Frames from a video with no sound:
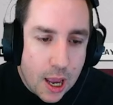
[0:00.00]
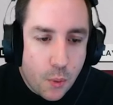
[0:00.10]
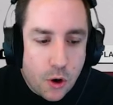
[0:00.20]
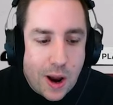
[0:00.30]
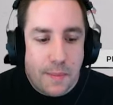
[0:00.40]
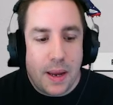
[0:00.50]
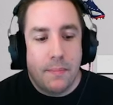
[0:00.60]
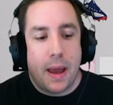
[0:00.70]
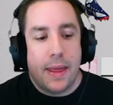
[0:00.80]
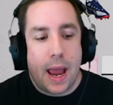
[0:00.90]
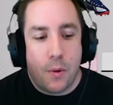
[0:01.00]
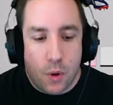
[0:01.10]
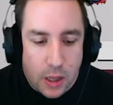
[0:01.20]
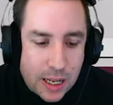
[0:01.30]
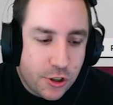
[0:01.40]
And what do I mean by that?
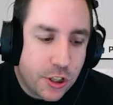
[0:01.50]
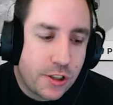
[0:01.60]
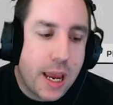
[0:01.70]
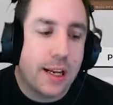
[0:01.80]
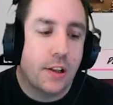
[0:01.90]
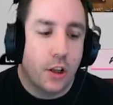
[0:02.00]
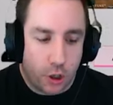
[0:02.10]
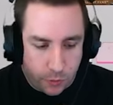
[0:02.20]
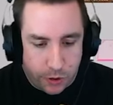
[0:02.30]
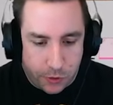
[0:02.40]
Well, let's just take a look real